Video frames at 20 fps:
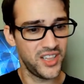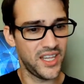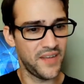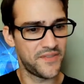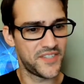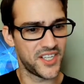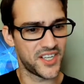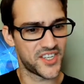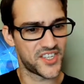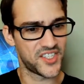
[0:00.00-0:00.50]

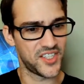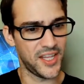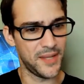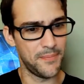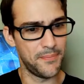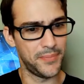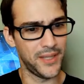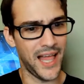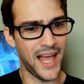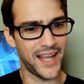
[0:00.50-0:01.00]
lifted a
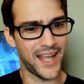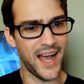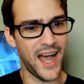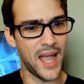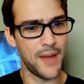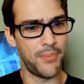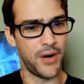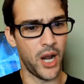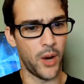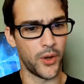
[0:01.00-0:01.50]
slim black
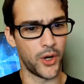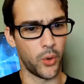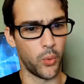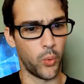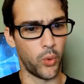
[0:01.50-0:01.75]
eyebrow in a